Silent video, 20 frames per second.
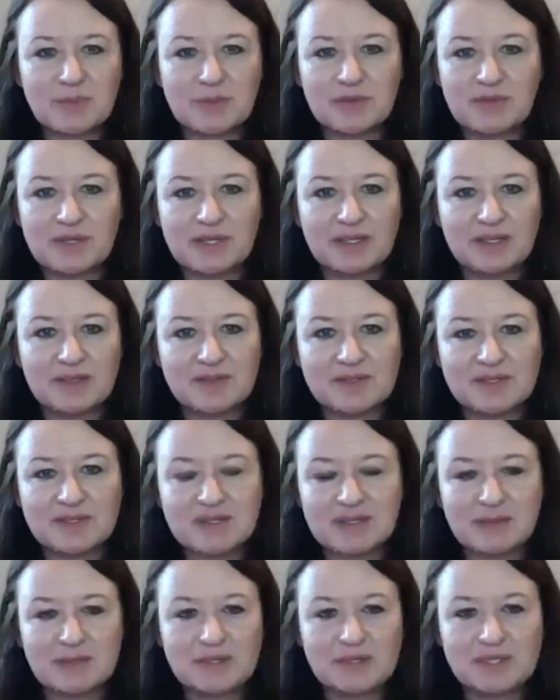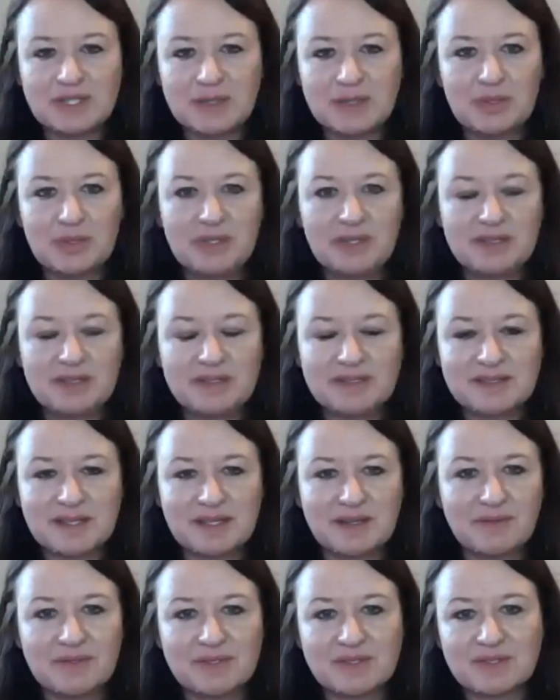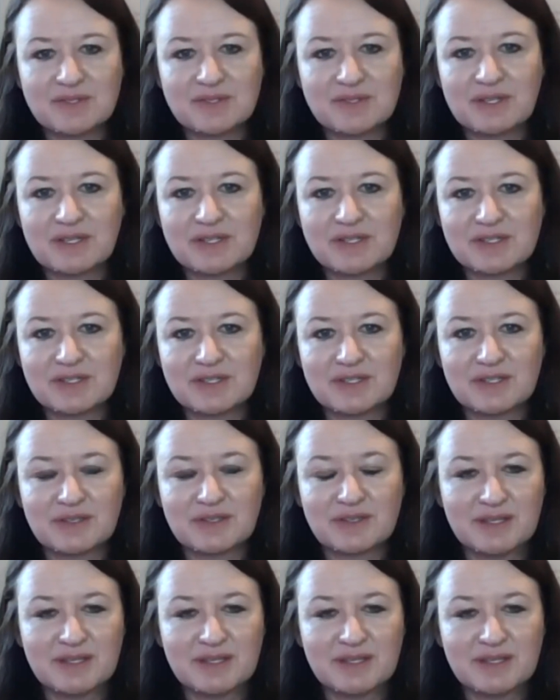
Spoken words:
preventives, the DMPs, the infrastructure,